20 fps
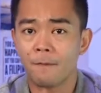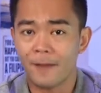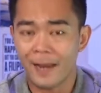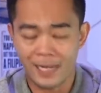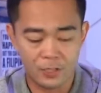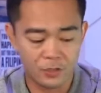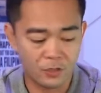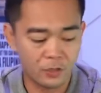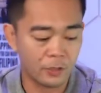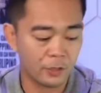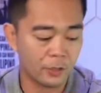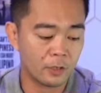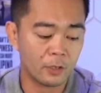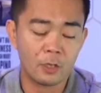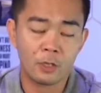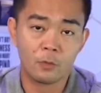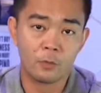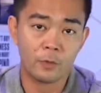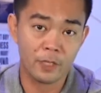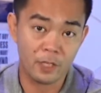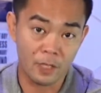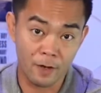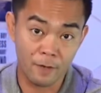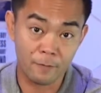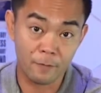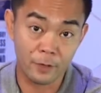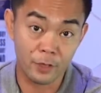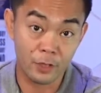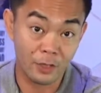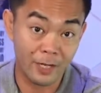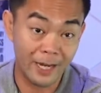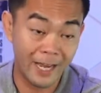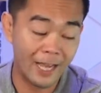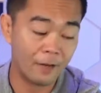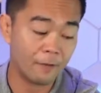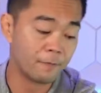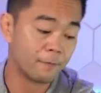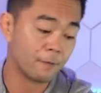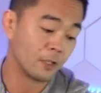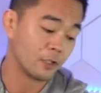faster recover your
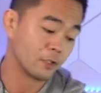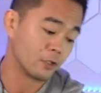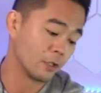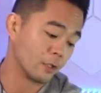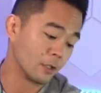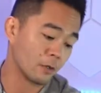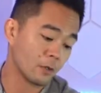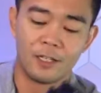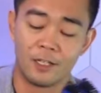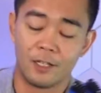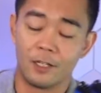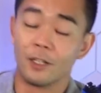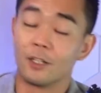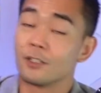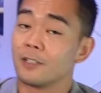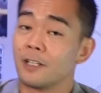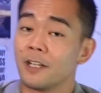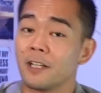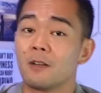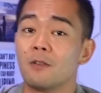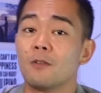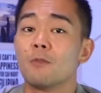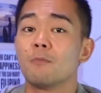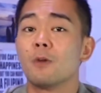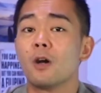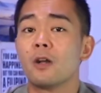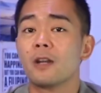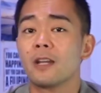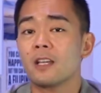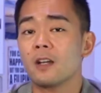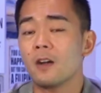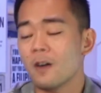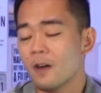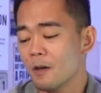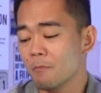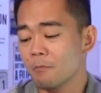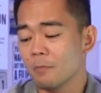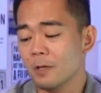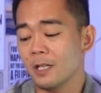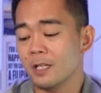hand function. It looks like a robotic
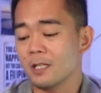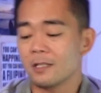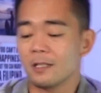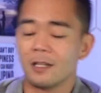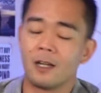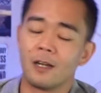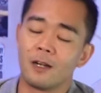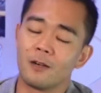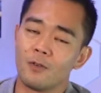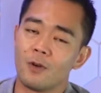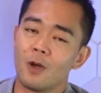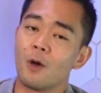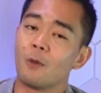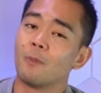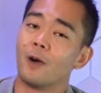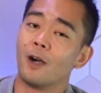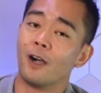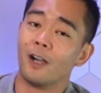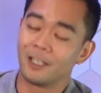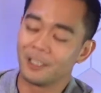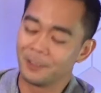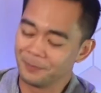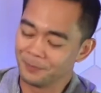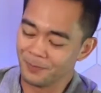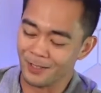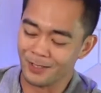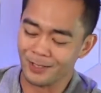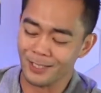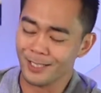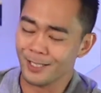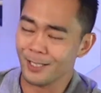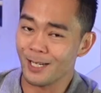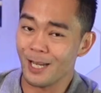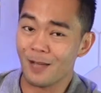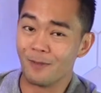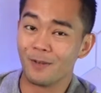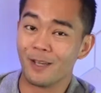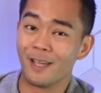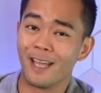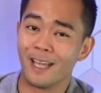arm, but it's not a robot. It doesn't
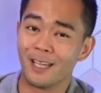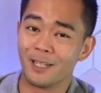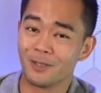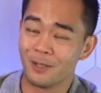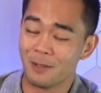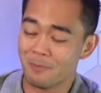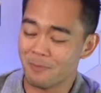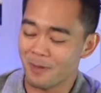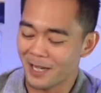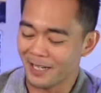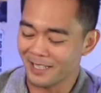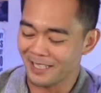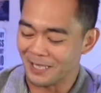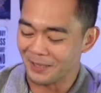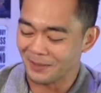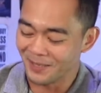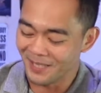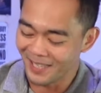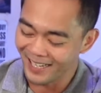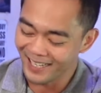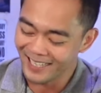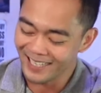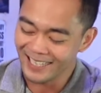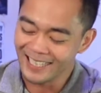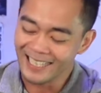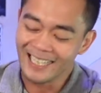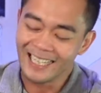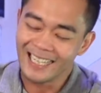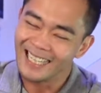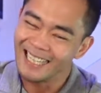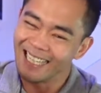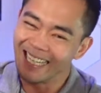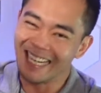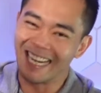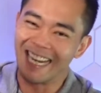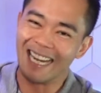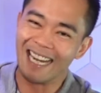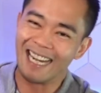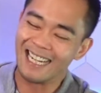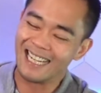have a head or a body, okay?
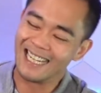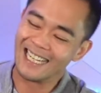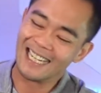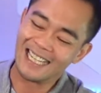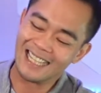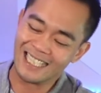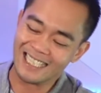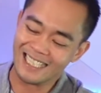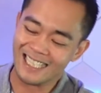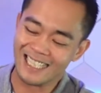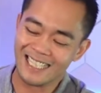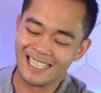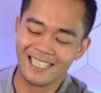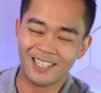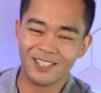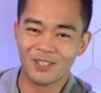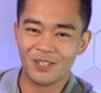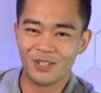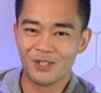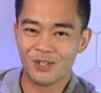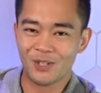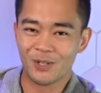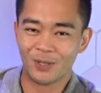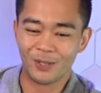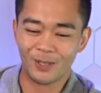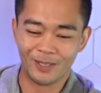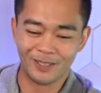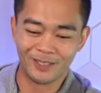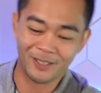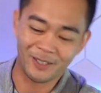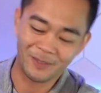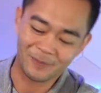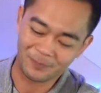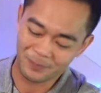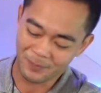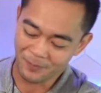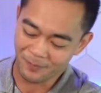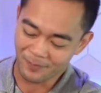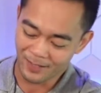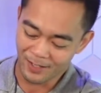And this is the controller.
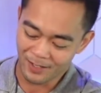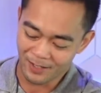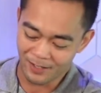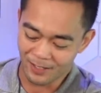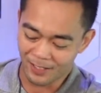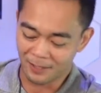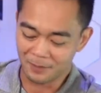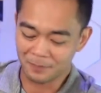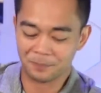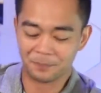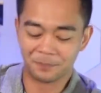All right,